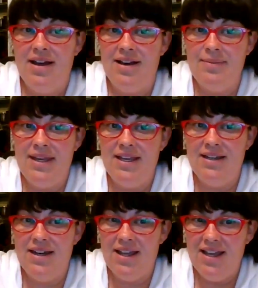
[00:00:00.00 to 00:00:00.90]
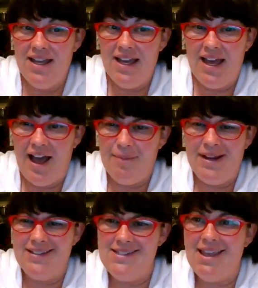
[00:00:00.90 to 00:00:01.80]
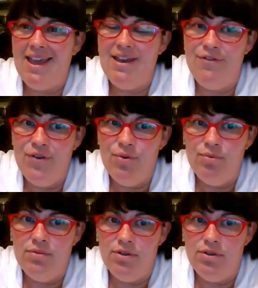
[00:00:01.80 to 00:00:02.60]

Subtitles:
I mean, I'm not saying if you